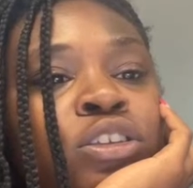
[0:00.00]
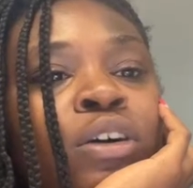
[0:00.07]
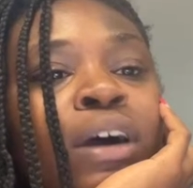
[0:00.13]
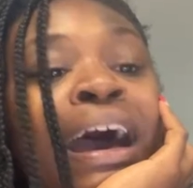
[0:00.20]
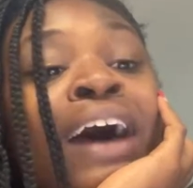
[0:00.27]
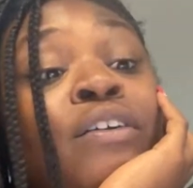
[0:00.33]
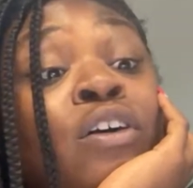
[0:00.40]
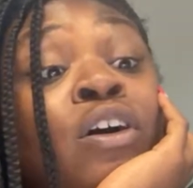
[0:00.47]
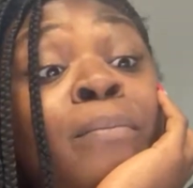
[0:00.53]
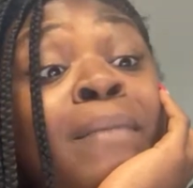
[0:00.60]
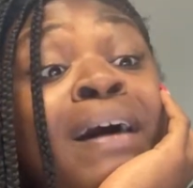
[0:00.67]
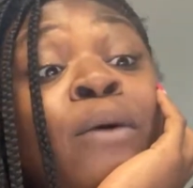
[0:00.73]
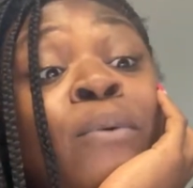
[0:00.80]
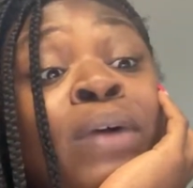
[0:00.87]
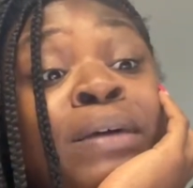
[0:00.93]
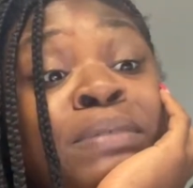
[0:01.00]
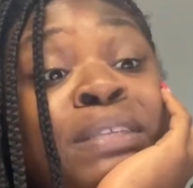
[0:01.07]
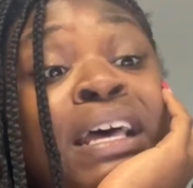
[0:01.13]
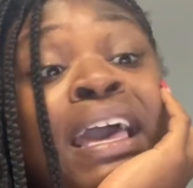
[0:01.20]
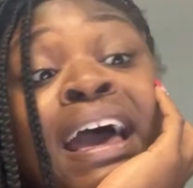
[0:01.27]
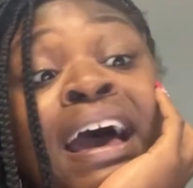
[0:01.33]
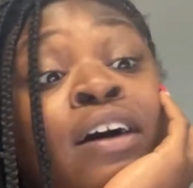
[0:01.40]
So on my
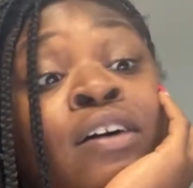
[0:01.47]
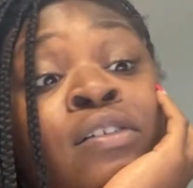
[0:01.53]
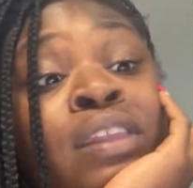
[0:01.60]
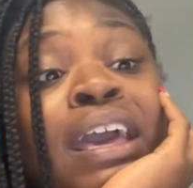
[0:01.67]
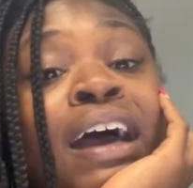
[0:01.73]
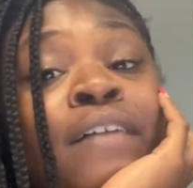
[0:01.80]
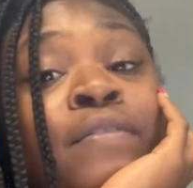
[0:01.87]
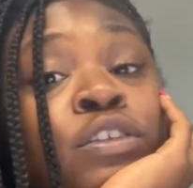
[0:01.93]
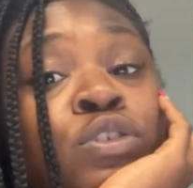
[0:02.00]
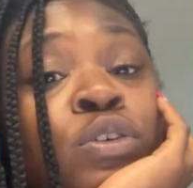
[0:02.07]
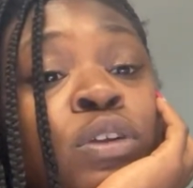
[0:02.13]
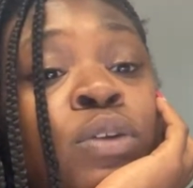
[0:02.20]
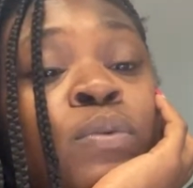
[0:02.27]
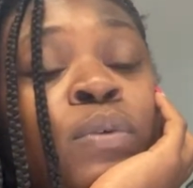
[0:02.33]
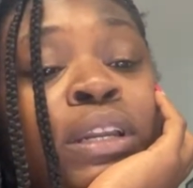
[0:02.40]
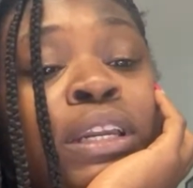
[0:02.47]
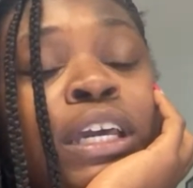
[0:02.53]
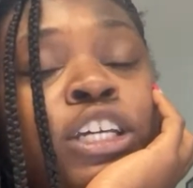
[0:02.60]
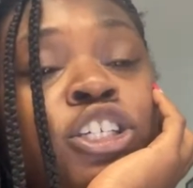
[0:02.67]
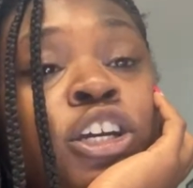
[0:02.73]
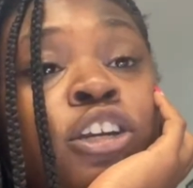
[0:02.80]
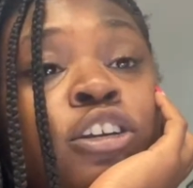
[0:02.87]
website, I only have the
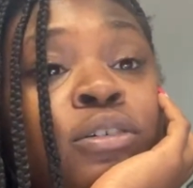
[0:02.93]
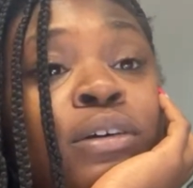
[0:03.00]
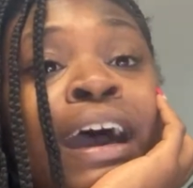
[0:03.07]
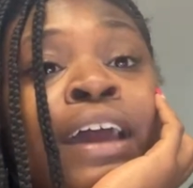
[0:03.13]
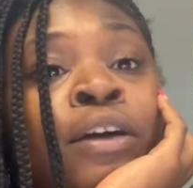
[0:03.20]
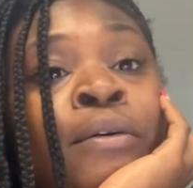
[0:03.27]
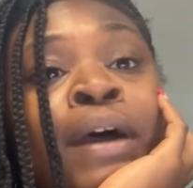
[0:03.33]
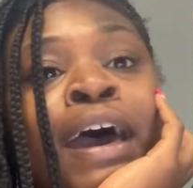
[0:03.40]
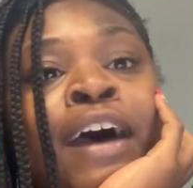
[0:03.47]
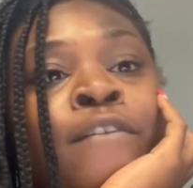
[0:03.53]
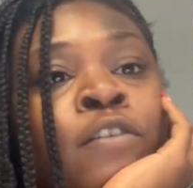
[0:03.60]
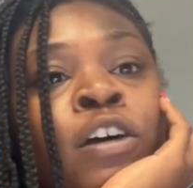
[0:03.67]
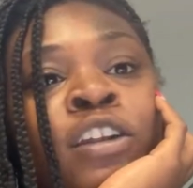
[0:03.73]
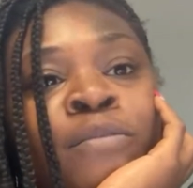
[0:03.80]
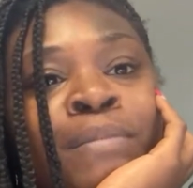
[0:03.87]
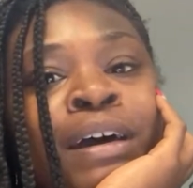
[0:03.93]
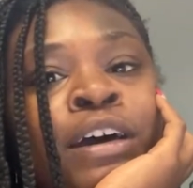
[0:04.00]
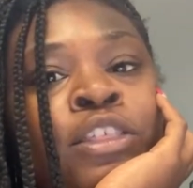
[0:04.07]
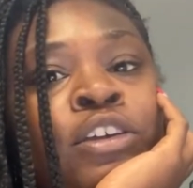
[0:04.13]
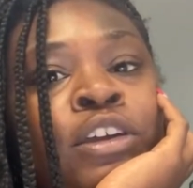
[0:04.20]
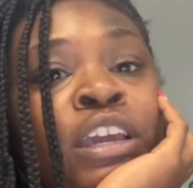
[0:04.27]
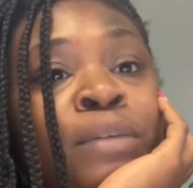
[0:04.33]
21-day journal. I don't have all of my
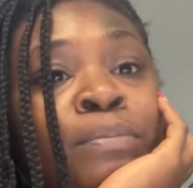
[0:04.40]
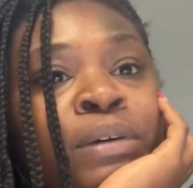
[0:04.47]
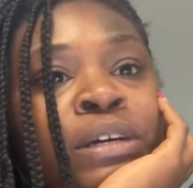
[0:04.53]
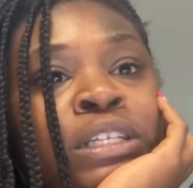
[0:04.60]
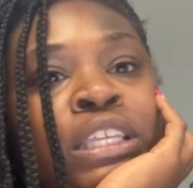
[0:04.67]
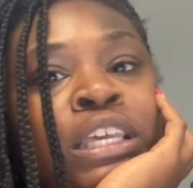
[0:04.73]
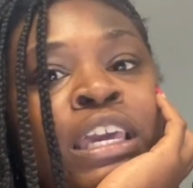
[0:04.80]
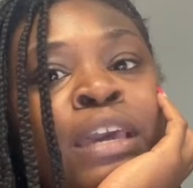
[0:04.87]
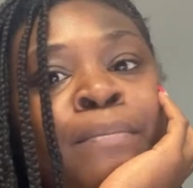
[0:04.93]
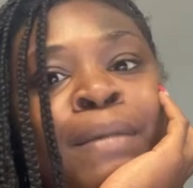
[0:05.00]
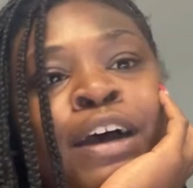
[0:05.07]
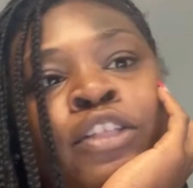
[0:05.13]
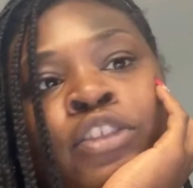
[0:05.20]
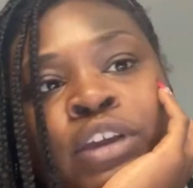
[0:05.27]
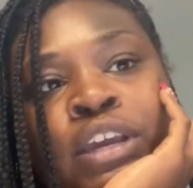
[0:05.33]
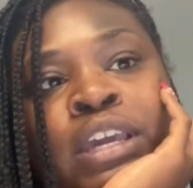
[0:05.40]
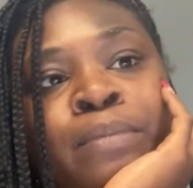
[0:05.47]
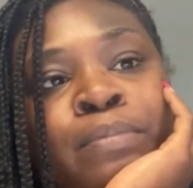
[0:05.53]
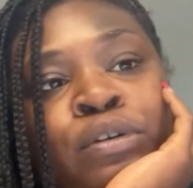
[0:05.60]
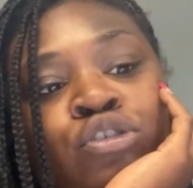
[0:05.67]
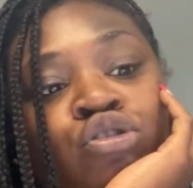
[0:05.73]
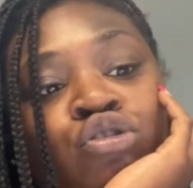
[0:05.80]
other ebooks. To get my other
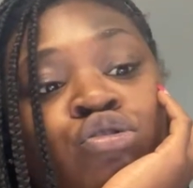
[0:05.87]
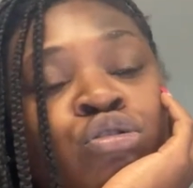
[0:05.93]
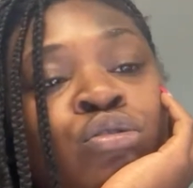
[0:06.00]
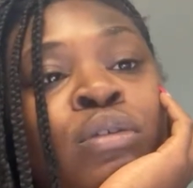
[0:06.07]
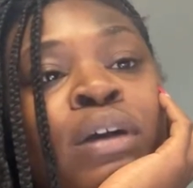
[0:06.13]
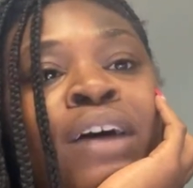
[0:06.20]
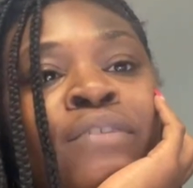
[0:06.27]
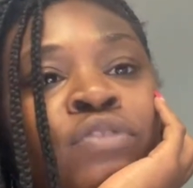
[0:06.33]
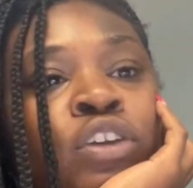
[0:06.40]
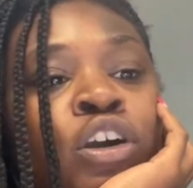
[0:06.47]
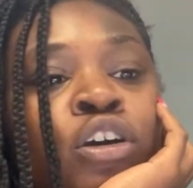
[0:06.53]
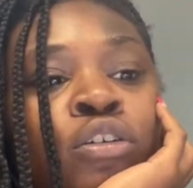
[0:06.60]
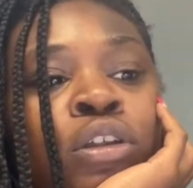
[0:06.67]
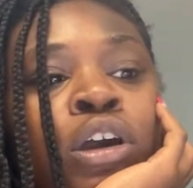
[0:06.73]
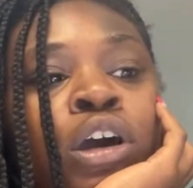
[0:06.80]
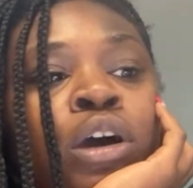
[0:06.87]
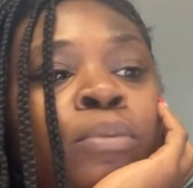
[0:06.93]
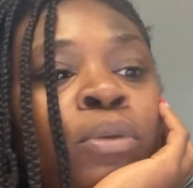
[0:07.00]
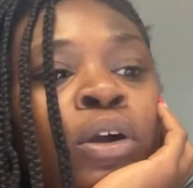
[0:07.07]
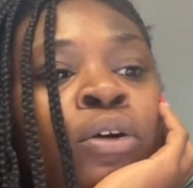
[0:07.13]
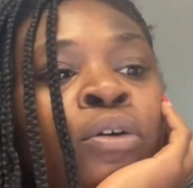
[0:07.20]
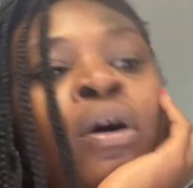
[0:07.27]
ebooks, you do have to go to
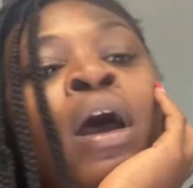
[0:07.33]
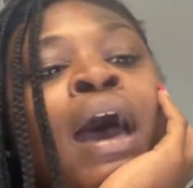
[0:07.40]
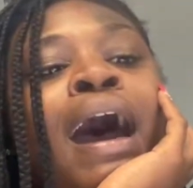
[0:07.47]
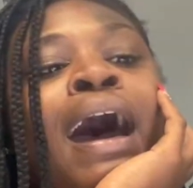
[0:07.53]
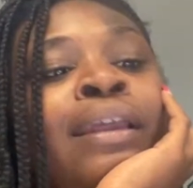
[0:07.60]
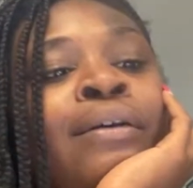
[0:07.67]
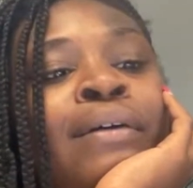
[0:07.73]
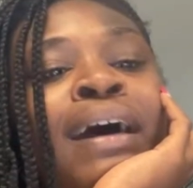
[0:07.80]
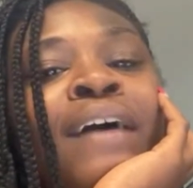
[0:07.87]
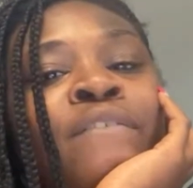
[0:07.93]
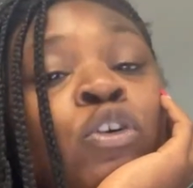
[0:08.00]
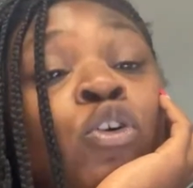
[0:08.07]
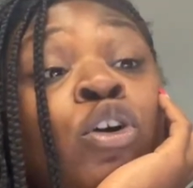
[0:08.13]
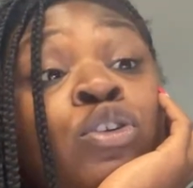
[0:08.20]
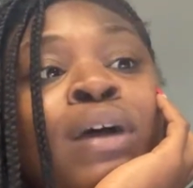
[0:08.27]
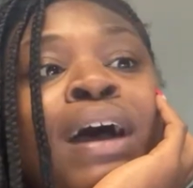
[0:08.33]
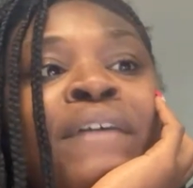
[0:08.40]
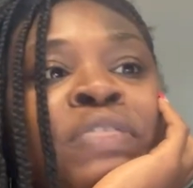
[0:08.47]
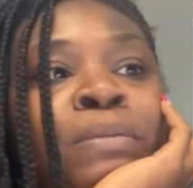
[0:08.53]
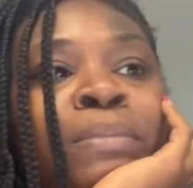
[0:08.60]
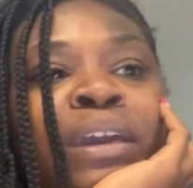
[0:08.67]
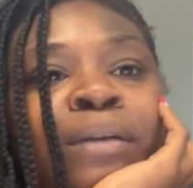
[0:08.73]
Gumroad. Or you
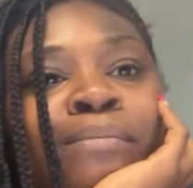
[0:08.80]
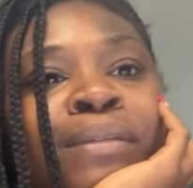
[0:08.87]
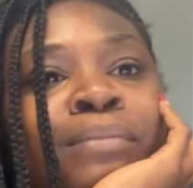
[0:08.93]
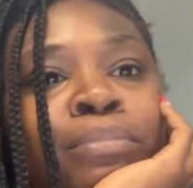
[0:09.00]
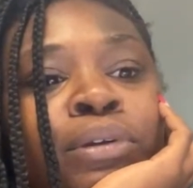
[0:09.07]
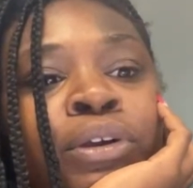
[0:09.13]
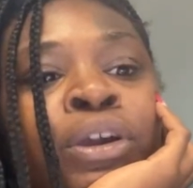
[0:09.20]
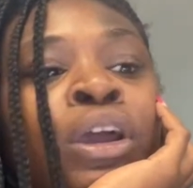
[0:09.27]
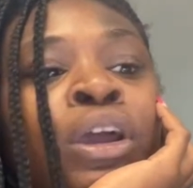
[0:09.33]
have to be a member.